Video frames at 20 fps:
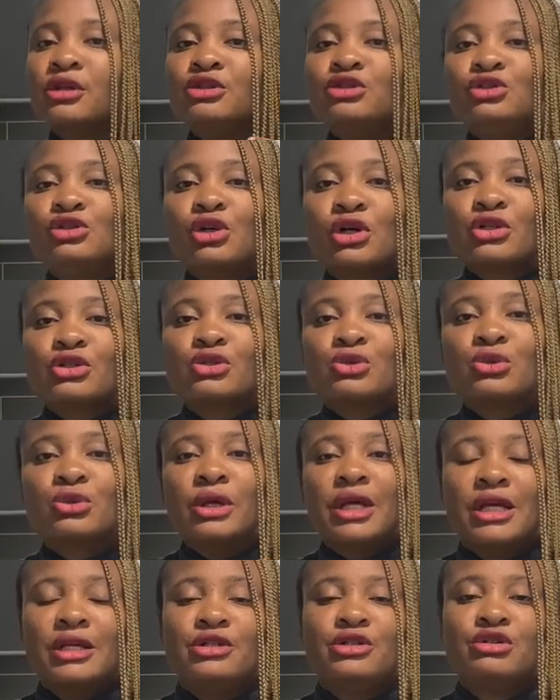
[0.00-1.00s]
just to
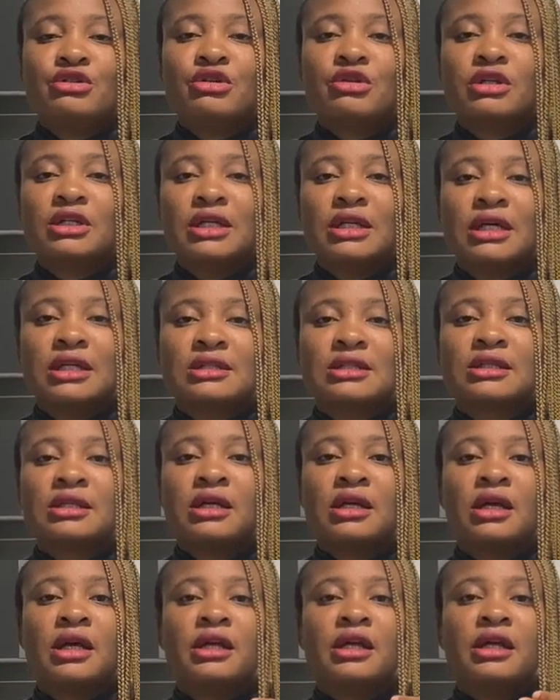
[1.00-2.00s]
ensure that
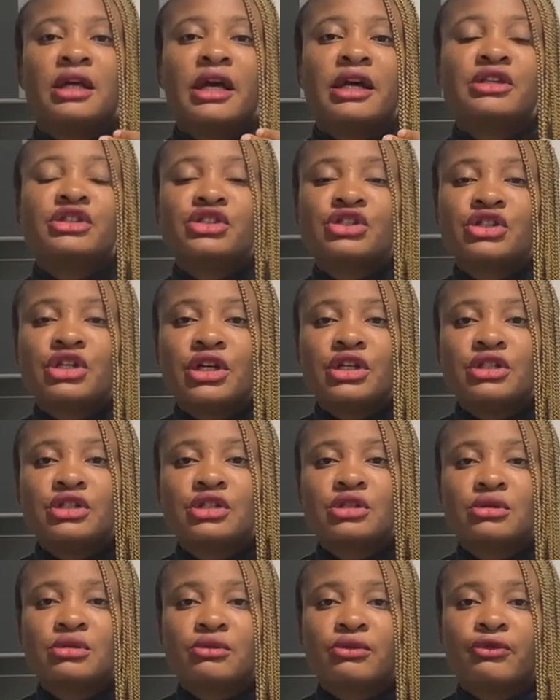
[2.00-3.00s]

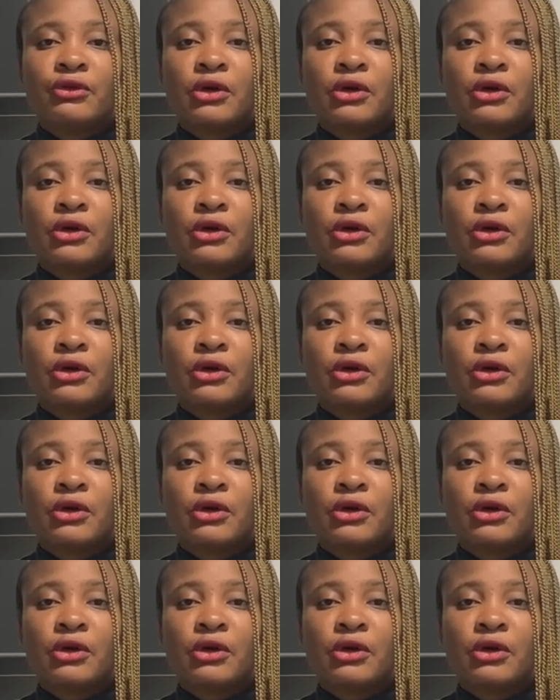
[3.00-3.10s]
exchange